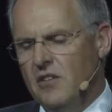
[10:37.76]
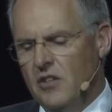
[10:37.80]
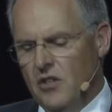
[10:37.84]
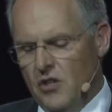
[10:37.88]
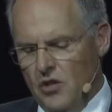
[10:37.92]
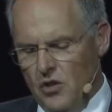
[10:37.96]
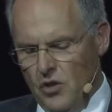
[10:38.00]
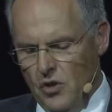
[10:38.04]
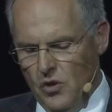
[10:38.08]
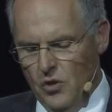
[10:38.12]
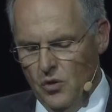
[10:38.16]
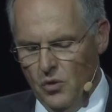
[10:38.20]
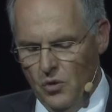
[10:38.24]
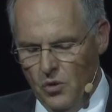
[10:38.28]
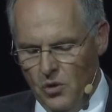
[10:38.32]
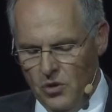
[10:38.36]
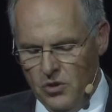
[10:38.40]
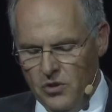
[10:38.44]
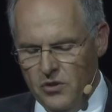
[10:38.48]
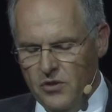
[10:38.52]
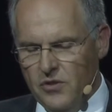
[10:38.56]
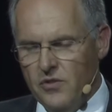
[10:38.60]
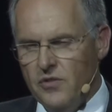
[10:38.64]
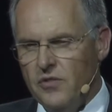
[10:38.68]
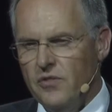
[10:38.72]
then
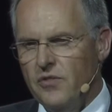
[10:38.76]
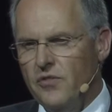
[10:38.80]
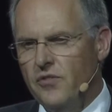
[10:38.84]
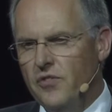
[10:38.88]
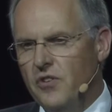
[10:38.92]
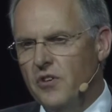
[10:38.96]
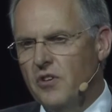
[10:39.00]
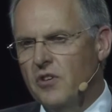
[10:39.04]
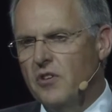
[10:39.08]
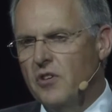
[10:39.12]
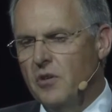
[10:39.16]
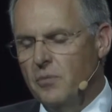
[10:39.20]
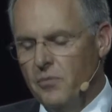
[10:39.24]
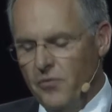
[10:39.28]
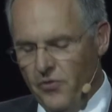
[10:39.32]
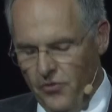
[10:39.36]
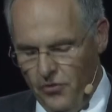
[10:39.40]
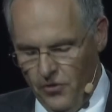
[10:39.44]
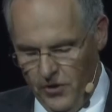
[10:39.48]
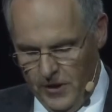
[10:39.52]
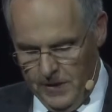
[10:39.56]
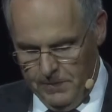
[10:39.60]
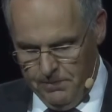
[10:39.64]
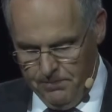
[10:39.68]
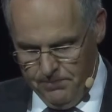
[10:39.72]
handling
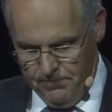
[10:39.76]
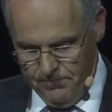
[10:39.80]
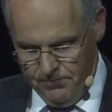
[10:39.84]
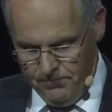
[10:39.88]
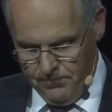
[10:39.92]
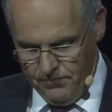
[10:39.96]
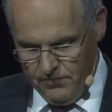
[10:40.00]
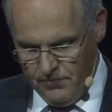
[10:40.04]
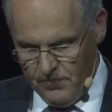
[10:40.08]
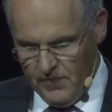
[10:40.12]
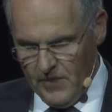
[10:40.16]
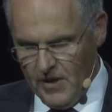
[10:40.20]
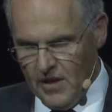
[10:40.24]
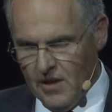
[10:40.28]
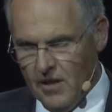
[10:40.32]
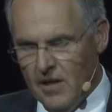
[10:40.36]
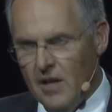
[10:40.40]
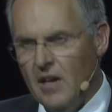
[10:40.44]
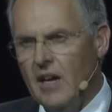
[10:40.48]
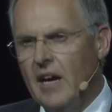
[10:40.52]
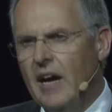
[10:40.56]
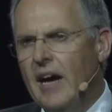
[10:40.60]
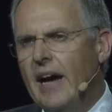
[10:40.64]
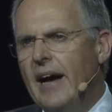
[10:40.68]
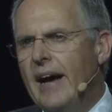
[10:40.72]
functions and
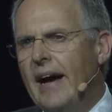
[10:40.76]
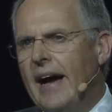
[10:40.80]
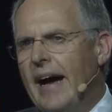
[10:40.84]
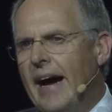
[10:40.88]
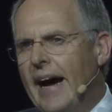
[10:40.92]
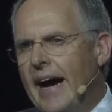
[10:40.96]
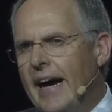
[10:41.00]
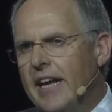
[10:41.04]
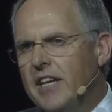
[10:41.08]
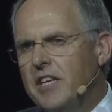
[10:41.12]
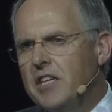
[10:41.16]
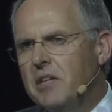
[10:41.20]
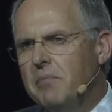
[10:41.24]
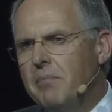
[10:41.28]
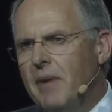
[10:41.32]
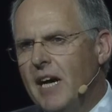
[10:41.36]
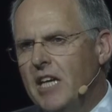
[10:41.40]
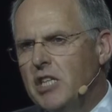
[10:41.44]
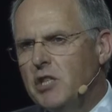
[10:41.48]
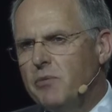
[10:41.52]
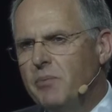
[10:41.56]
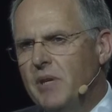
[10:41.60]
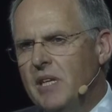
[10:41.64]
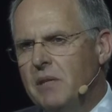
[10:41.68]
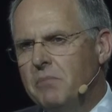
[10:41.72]
comfort functions.
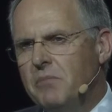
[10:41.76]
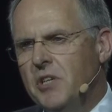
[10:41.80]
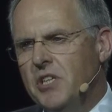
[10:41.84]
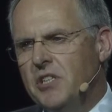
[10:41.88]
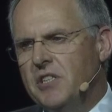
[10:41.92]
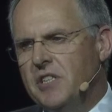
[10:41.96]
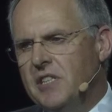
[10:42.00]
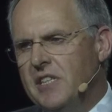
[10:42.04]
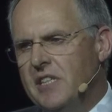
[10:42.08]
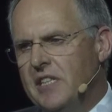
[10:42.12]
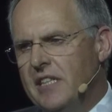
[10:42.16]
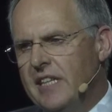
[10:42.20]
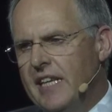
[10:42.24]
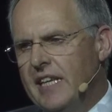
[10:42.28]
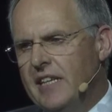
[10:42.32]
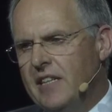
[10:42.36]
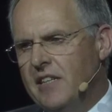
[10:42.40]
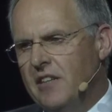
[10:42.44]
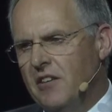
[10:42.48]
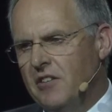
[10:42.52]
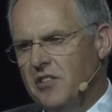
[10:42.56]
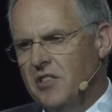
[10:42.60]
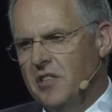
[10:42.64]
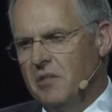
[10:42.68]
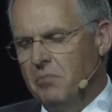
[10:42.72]

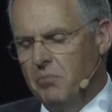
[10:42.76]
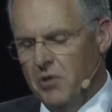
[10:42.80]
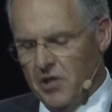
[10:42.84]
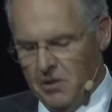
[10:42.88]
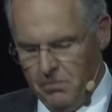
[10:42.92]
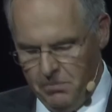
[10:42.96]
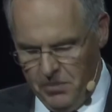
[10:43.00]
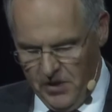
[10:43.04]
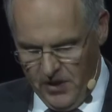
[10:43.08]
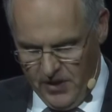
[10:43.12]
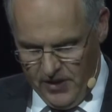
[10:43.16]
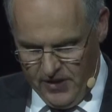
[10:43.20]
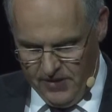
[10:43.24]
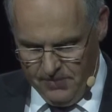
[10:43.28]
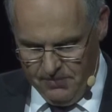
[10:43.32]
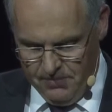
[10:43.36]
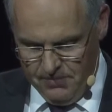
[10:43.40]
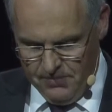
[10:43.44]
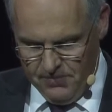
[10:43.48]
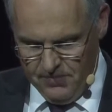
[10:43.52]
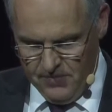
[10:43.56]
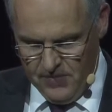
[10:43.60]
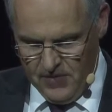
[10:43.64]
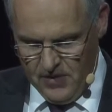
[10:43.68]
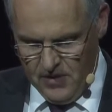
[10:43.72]
I'd like to
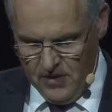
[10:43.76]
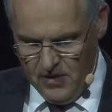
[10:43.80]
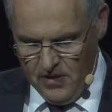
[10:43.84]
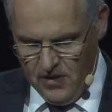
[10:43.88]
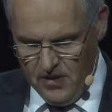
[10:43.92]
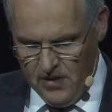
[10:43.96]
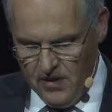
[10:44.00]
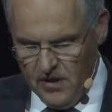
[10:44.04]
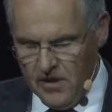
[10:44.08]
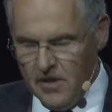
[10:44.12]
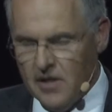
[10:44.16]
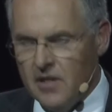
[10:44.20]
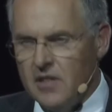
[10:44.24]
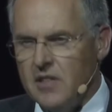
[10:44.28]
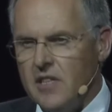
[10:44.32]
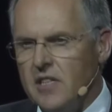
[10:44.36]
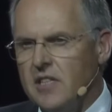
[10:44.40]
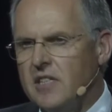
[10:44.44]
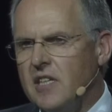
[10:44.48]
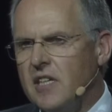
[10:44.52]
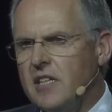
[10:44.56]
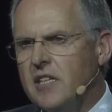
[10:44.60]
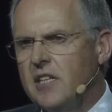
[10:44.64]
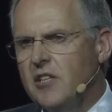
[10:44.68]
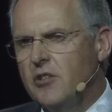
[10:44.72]
give you some
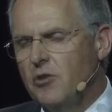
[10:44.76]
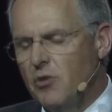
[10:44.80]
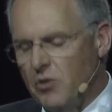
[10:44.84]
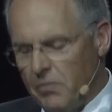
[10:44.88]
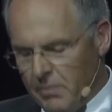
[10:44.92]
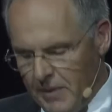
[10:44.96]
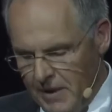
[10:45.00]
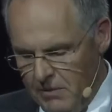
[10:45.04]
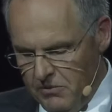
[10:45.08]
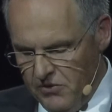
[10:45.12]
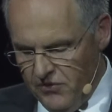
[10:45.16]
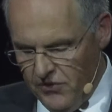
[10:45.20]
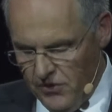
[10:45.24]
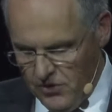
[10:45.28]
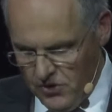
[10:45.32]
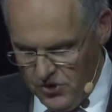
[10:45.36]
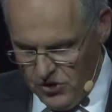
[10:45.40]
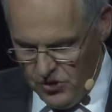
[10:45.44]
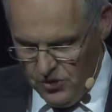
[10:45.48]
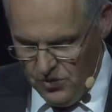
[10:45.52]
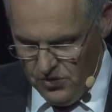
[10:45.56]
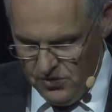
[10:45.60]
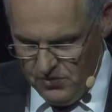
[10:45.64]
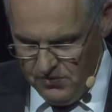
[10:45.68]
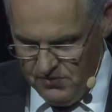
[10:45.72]
examples.
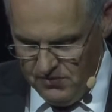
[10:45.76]
For